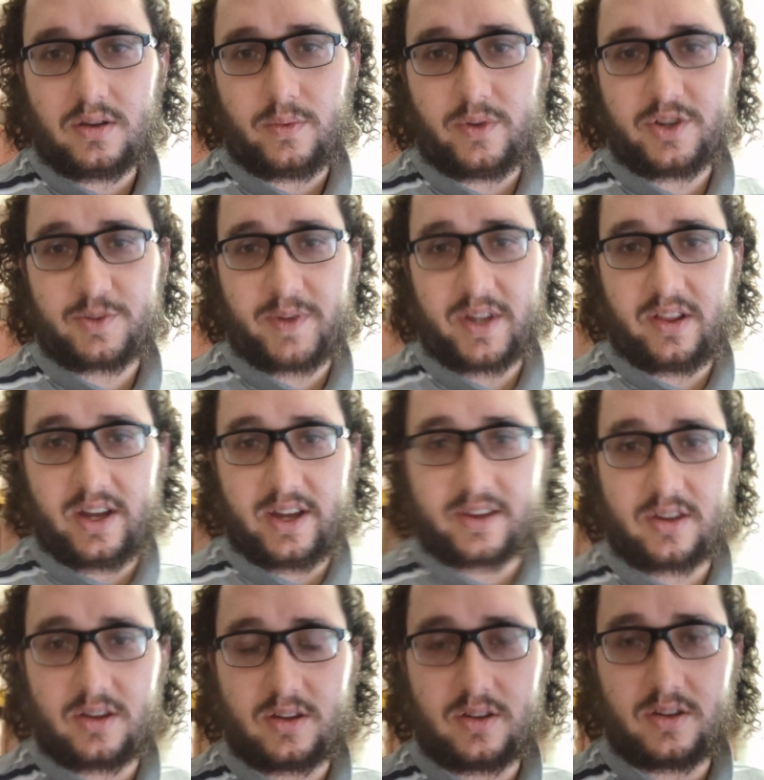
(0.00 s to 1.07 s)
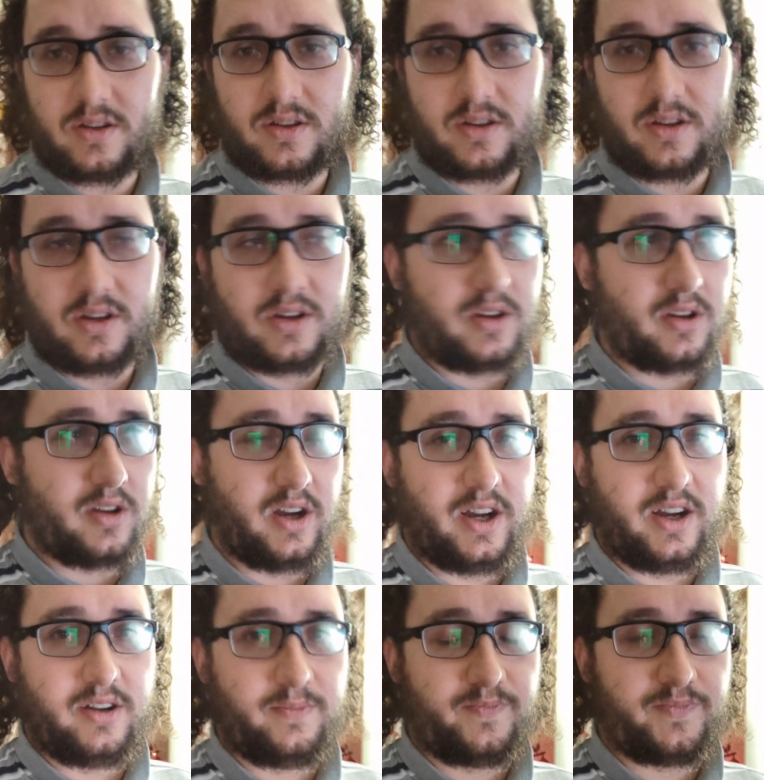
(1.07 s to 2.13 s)
Wish me luck.
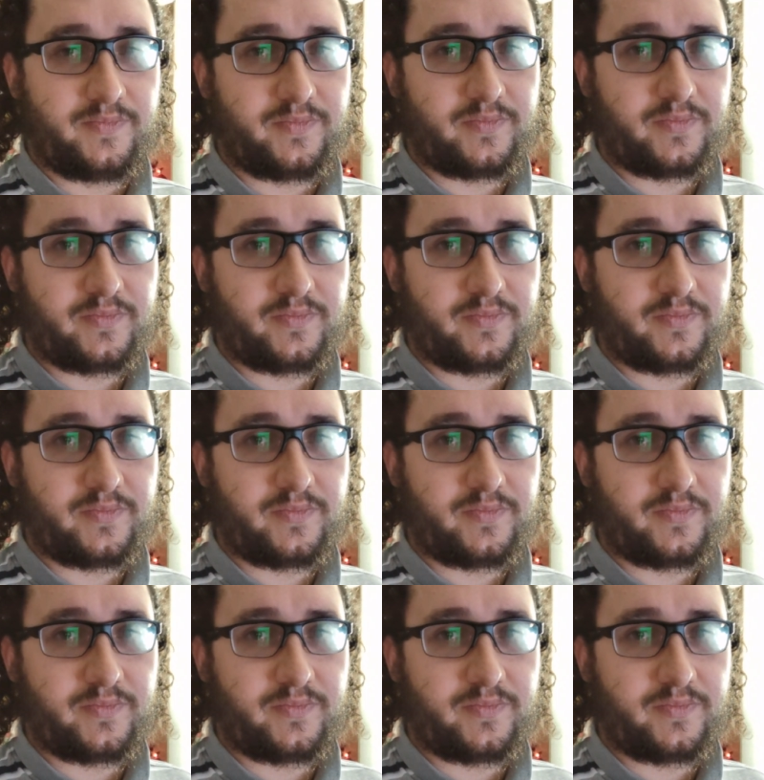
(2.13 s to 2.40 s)
Um,